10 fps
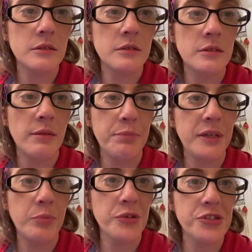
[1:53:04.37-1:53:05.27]
And
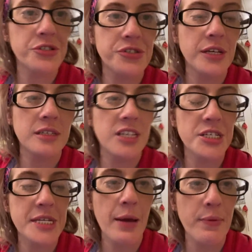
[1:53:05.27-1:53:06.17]
people just need to
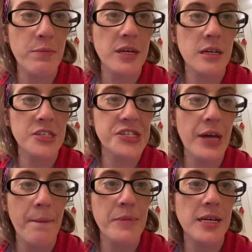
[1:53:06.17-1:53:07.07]
stop
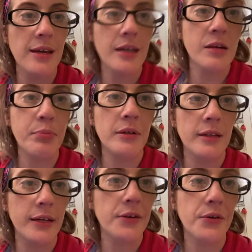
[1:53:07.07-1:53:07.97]
making it a
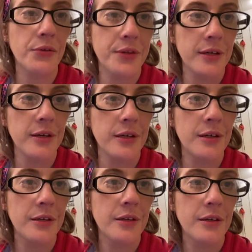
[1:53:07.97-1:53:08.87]
political thing
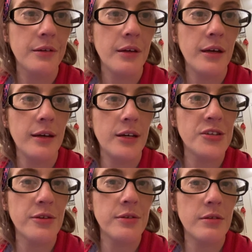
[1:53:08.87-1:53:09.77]

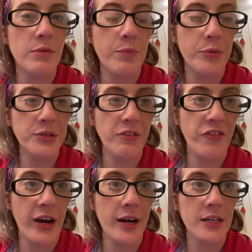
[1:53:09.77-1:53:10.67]
and report the
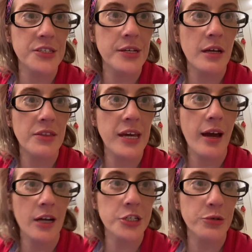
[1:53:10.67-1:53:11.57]
facts, the
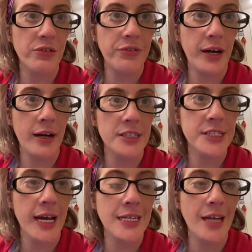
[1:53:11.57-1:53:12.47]
actual facts,
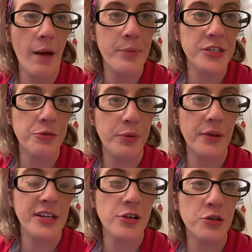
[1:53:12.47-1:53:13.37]
and not put your
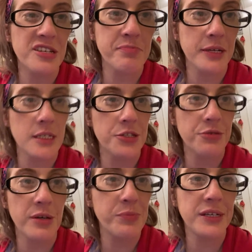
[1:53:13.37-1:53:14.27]
political spin into
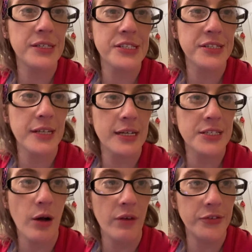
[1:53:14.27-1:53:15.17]
it because I think it's
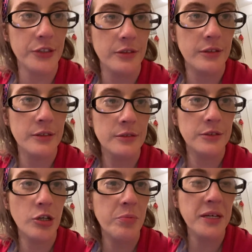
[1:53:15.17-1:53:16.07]
awful.
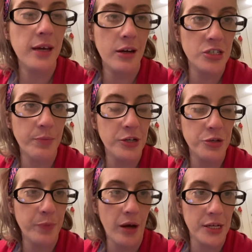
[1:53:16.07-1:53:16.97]
Nobody cares about your
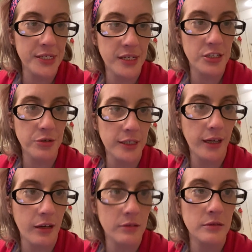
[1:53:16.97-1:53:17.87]
politics right
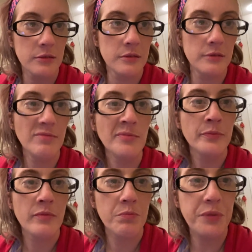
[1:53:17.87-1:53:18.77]
now.
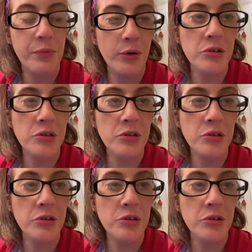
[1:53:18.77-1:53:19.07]
People are